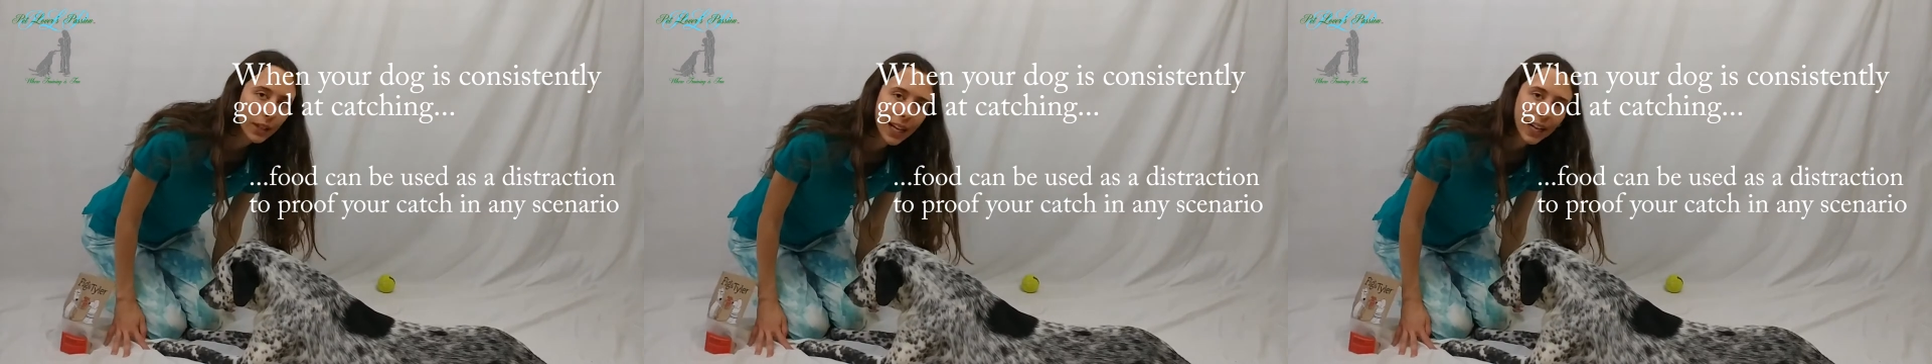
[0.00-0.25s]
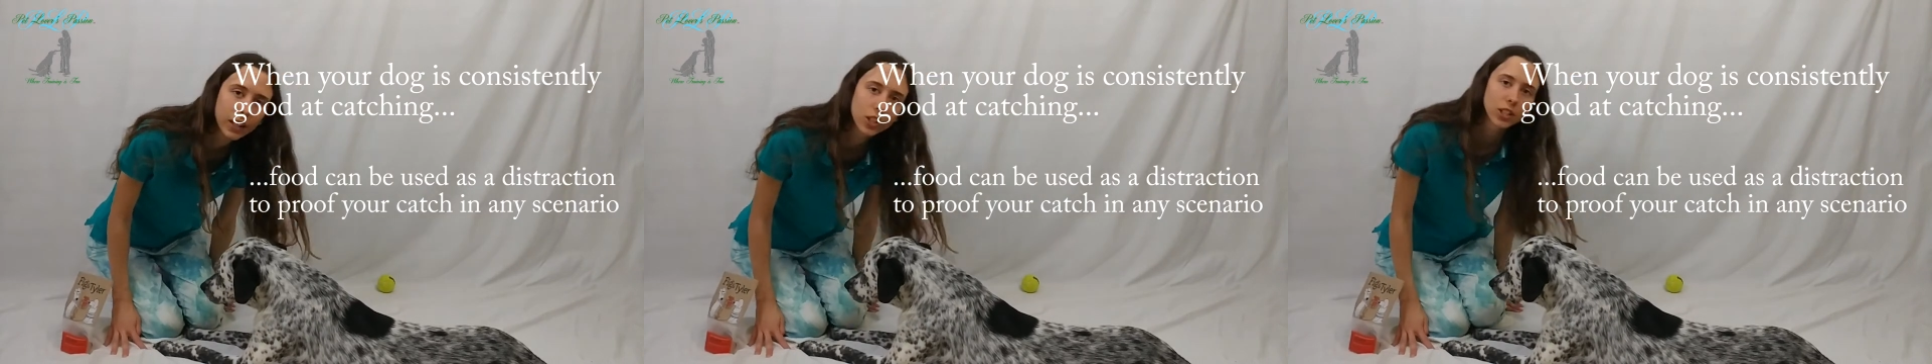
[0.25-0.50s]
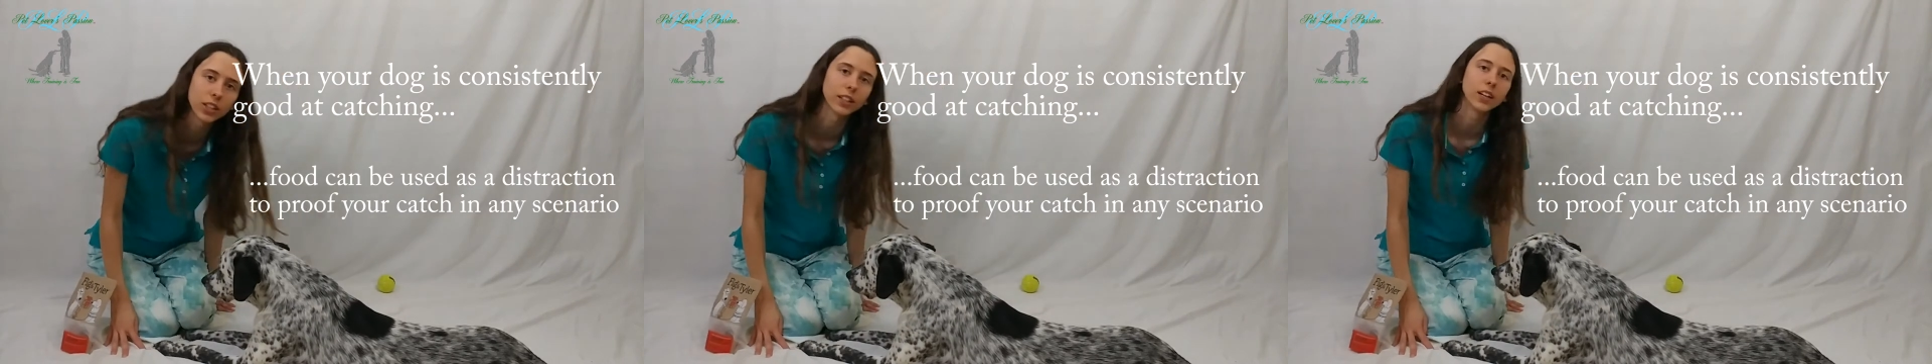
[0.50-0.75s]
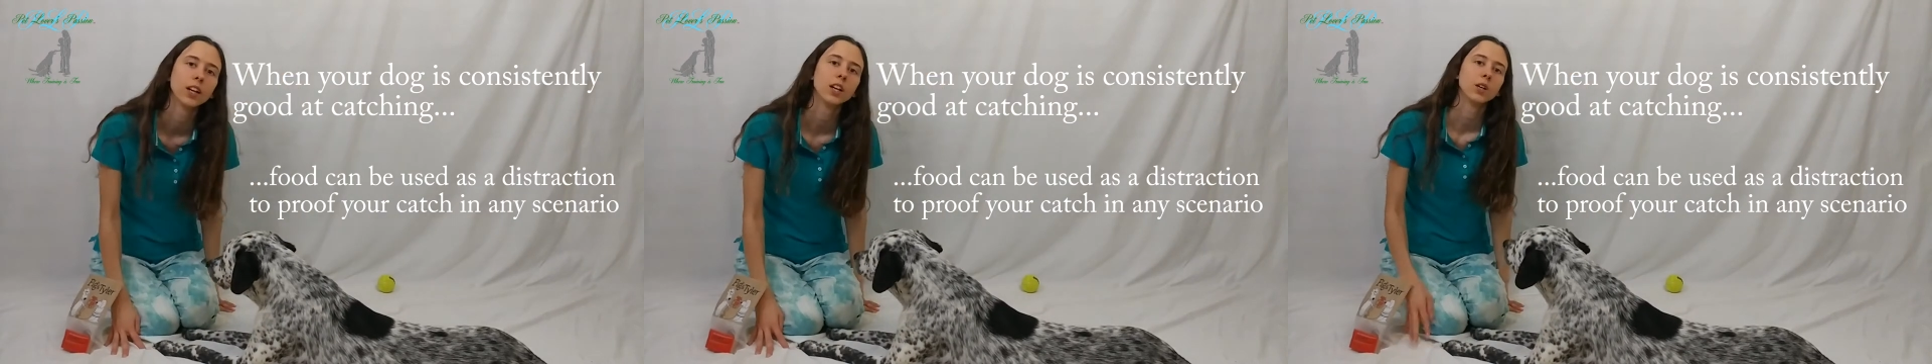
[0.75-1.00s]
reaction
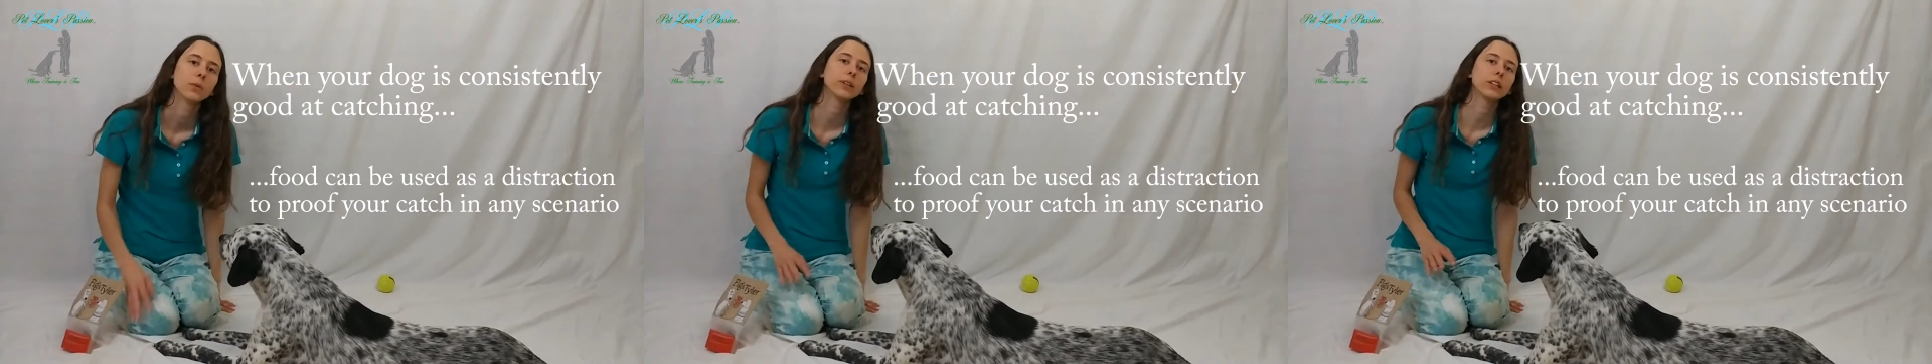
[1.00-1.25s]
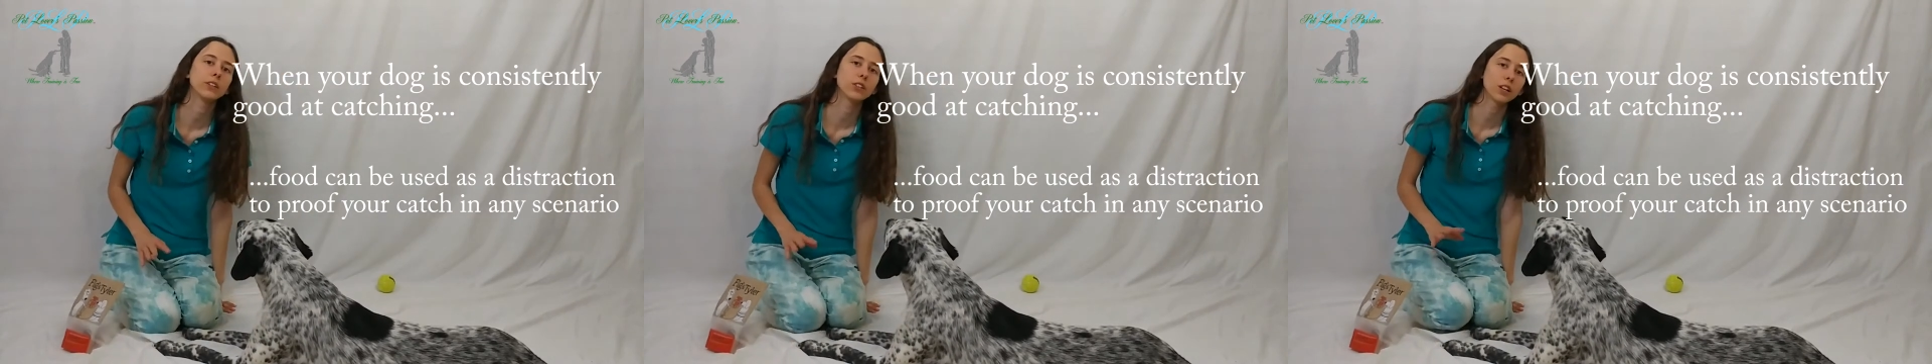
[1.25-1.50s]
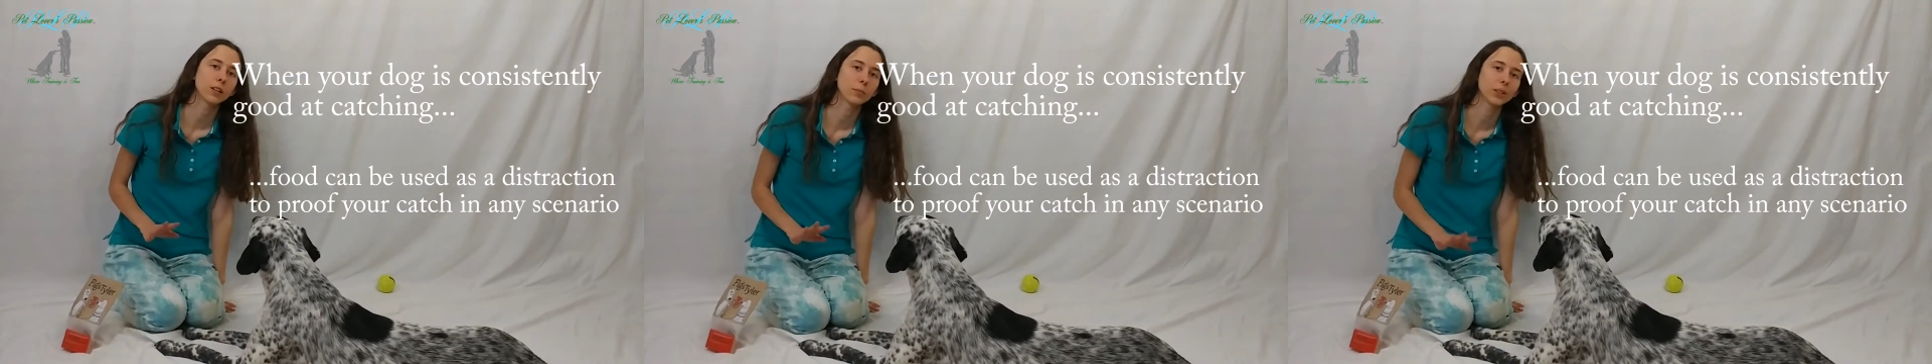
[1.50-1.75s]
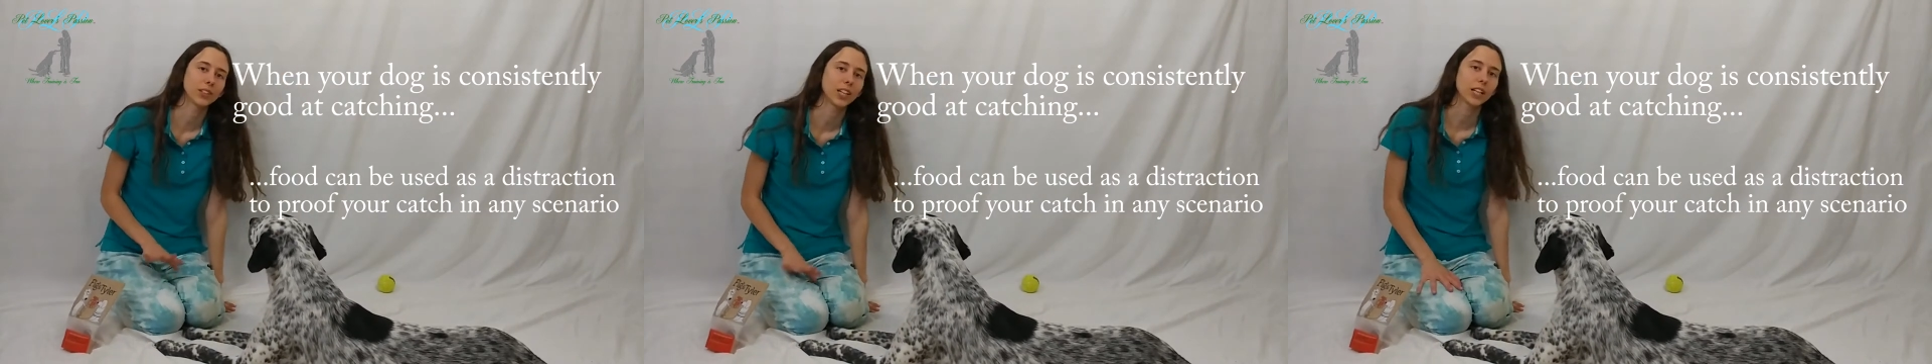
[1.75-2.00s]
where your dog
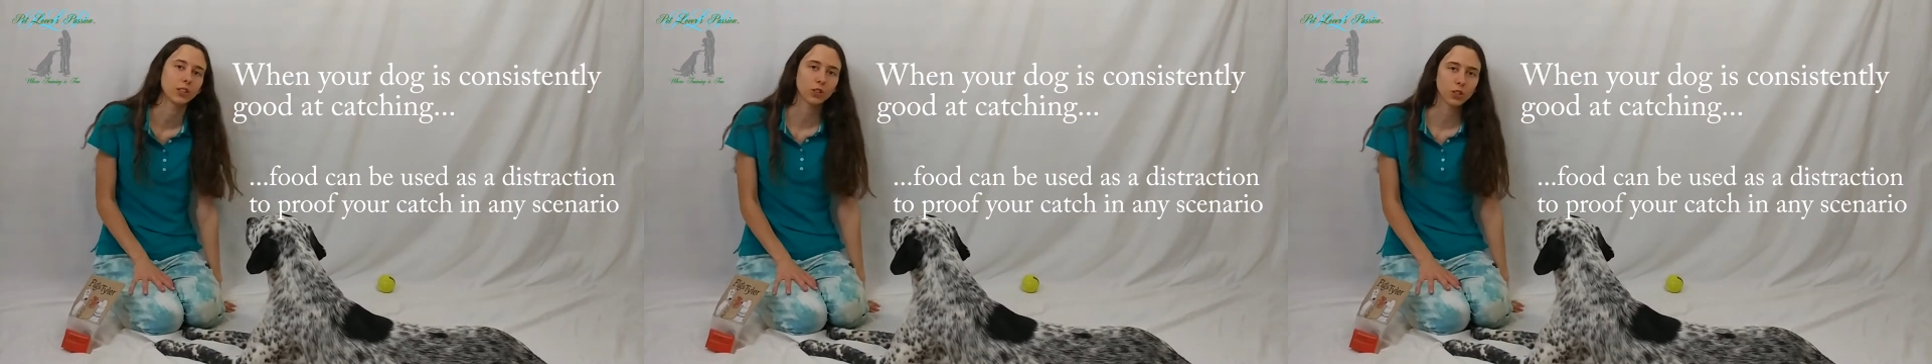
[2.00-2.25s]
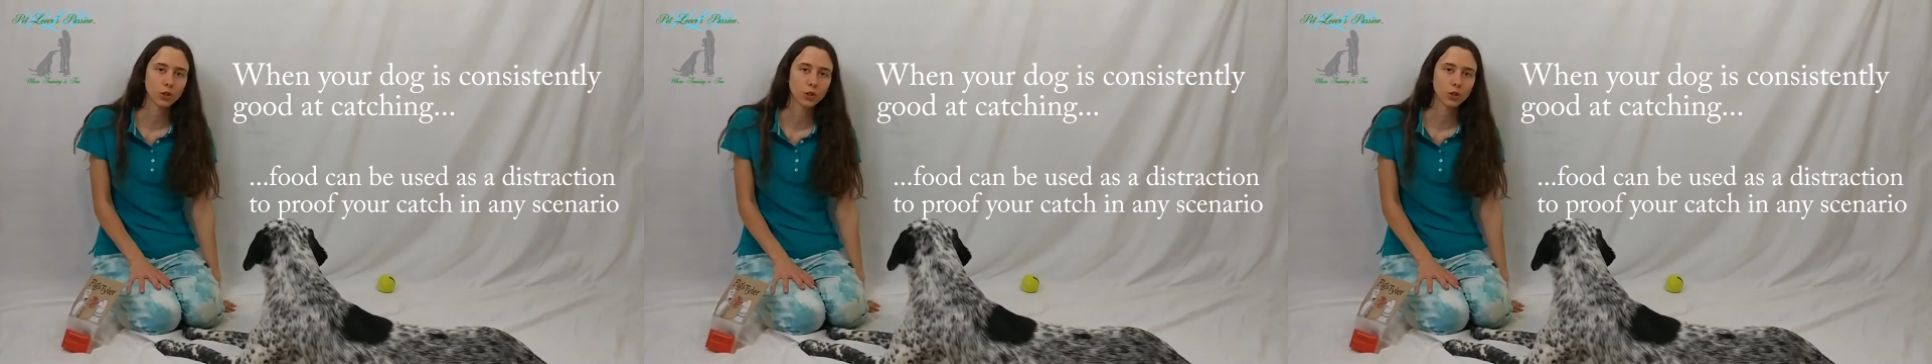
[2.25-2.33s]
must catch the